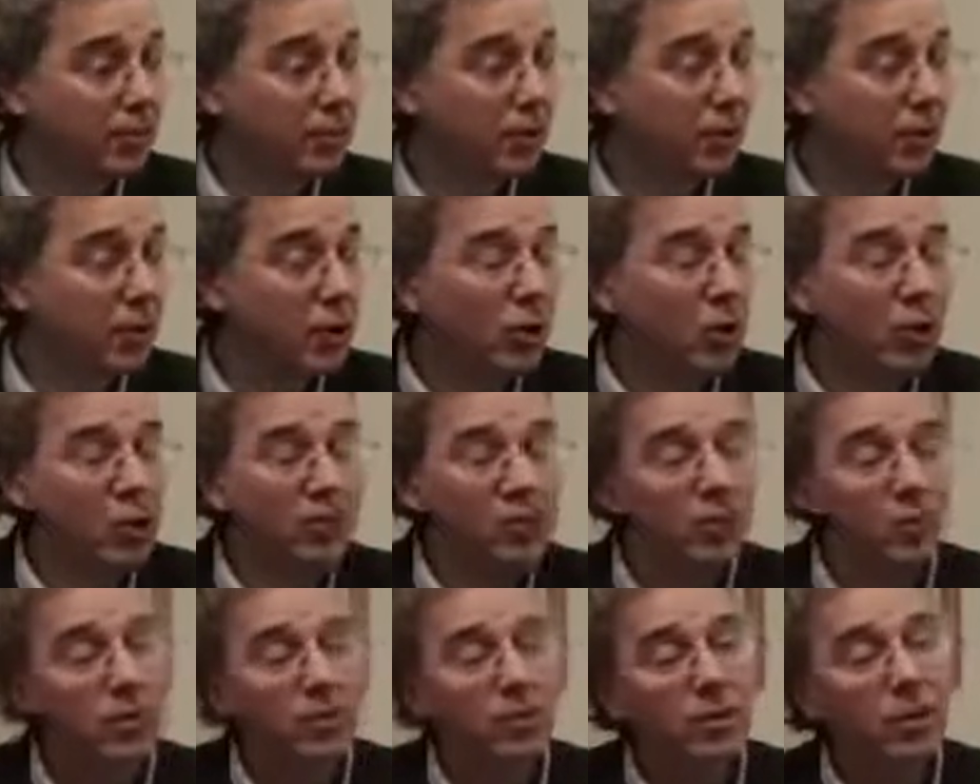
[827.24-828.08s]
superior
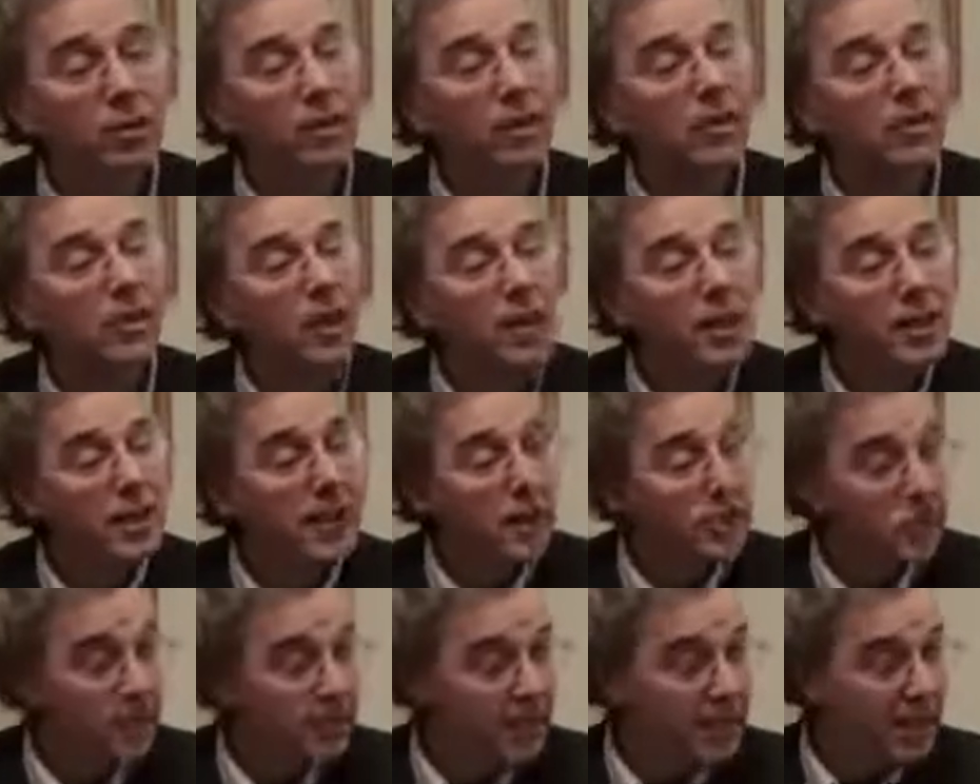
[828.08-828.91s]
officer, and
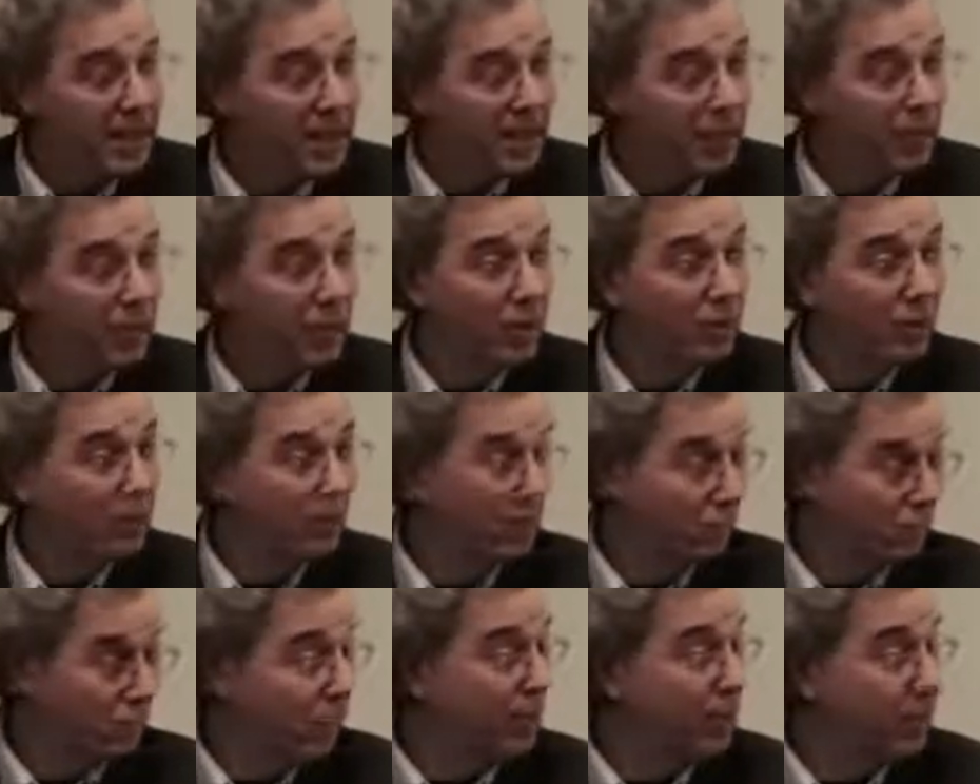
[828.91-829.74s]
now you're meeting with
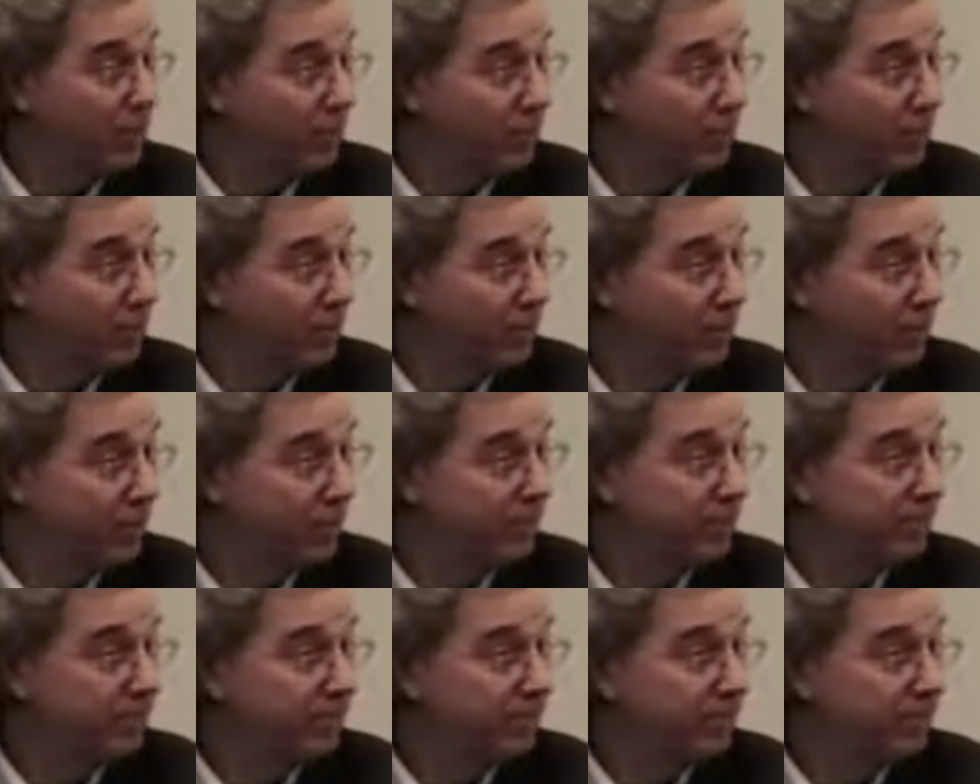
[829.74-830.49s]
the president?